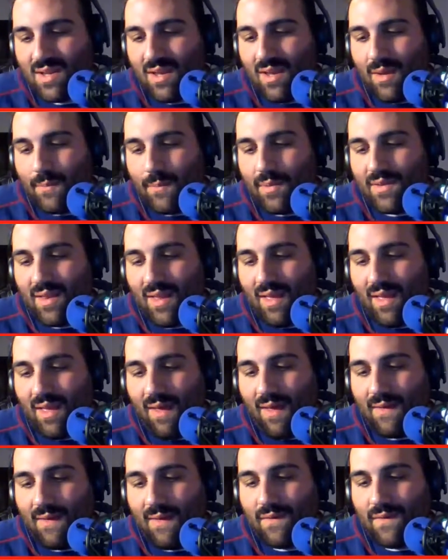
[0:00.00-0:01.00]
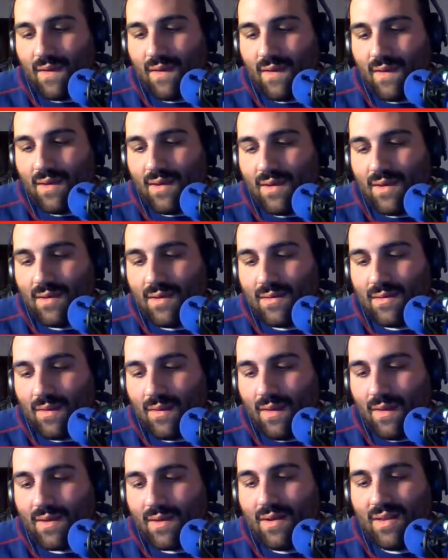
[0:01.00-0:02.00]
but they have a
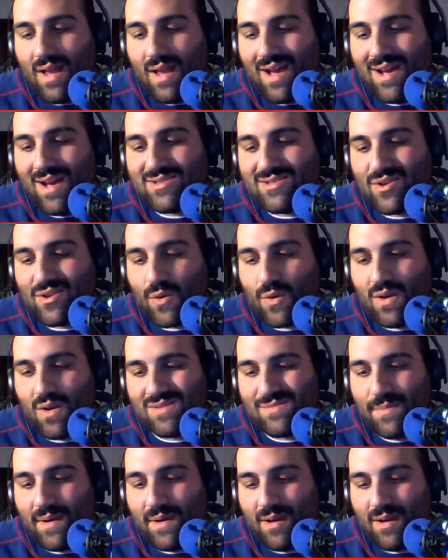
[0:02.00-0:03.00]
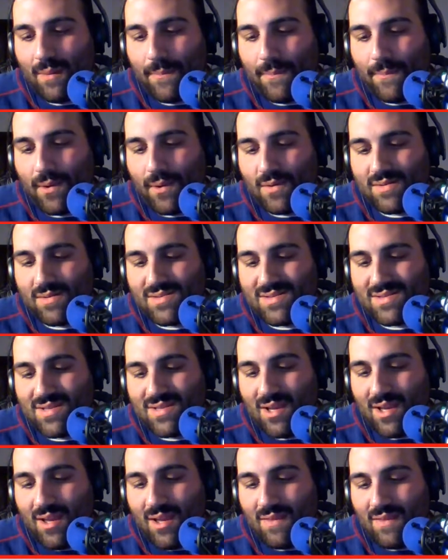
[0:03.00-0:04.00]
collage crossbody purse.
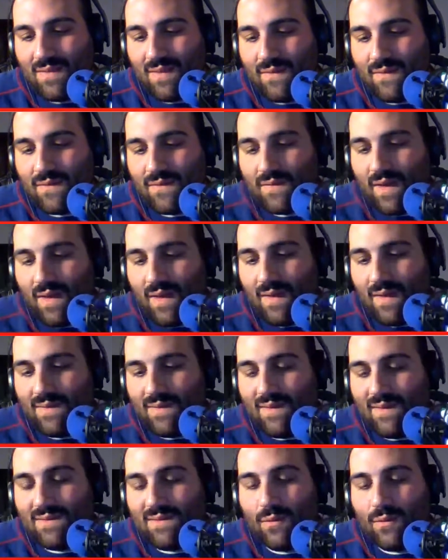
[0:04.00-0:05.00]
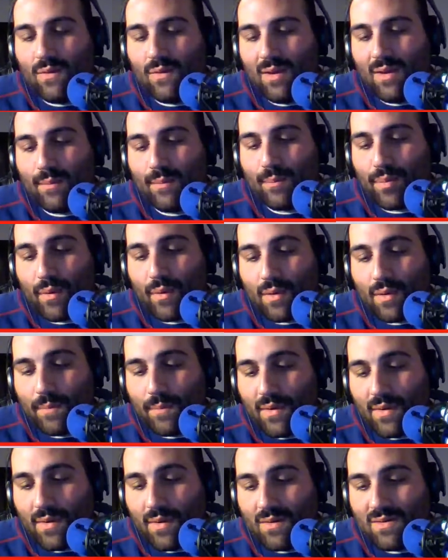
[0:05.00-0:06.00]
They've got the Dooney and Burke
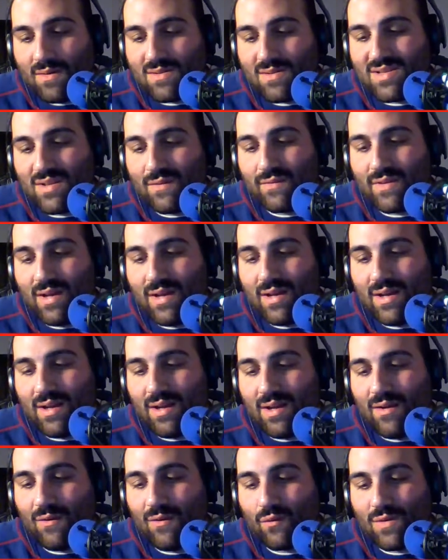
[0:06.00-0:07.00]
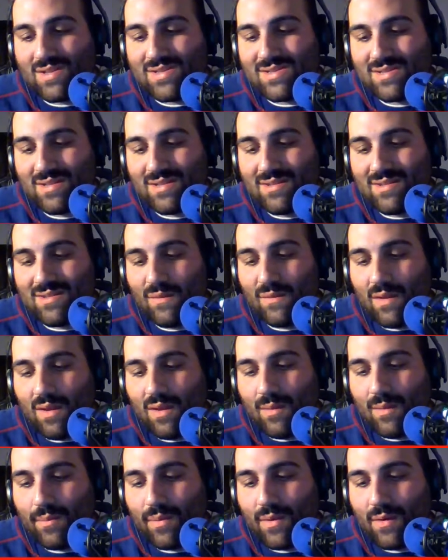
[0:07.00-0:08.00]
purse. They've got a wristlet
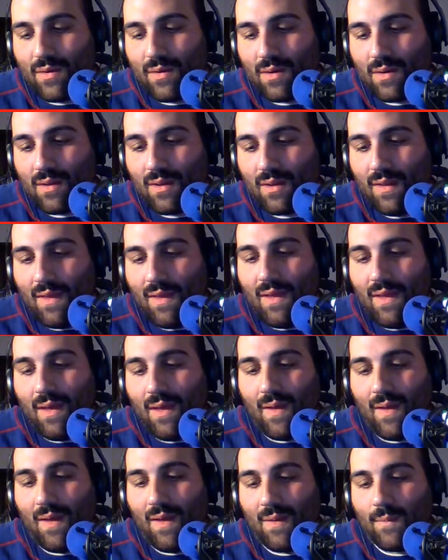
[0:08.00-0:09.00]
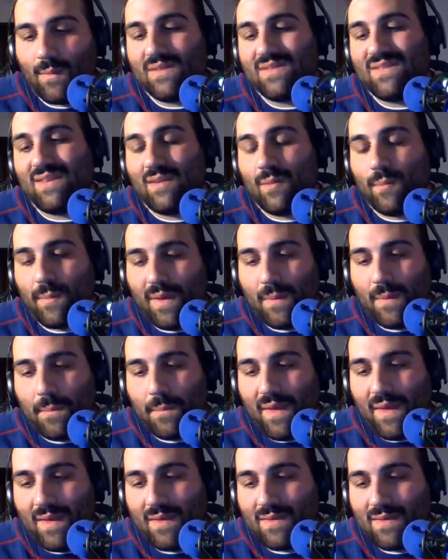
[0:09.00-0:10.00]
Dooney and Burke. Let's see. The big
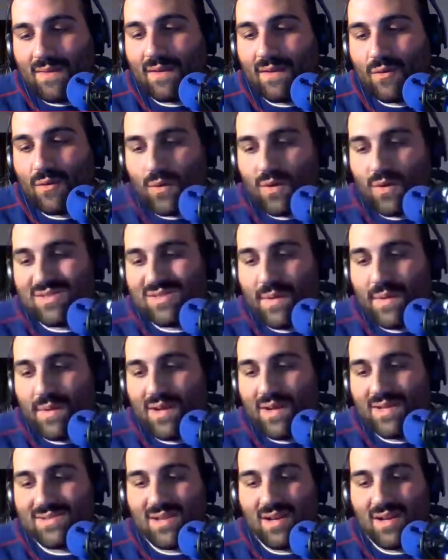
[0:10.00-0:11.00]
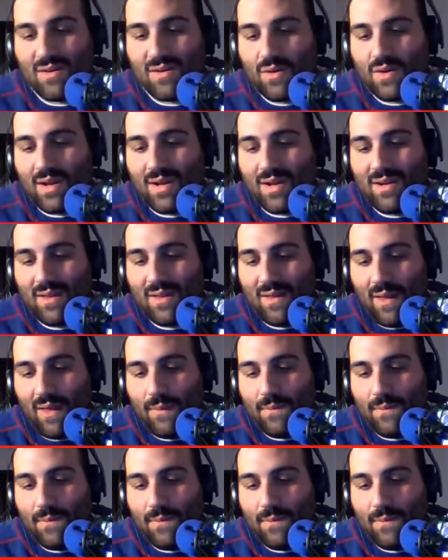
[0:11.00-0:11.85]
bag, the crossbody is $198.